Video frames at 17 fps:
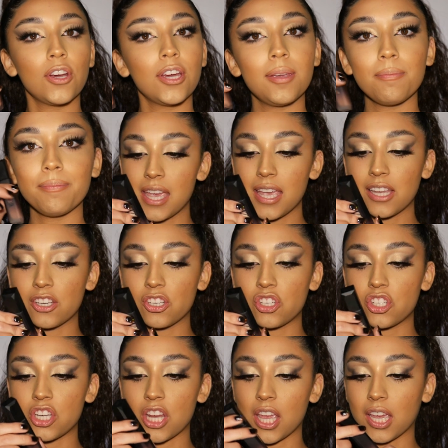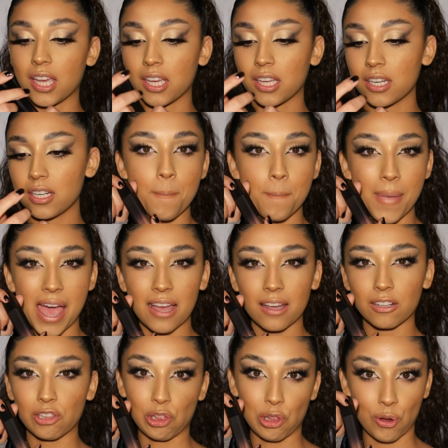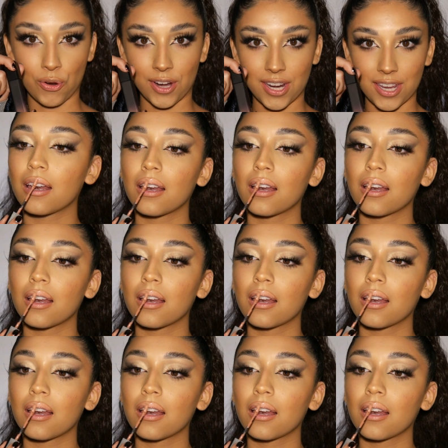Cream in shade Matte Glory.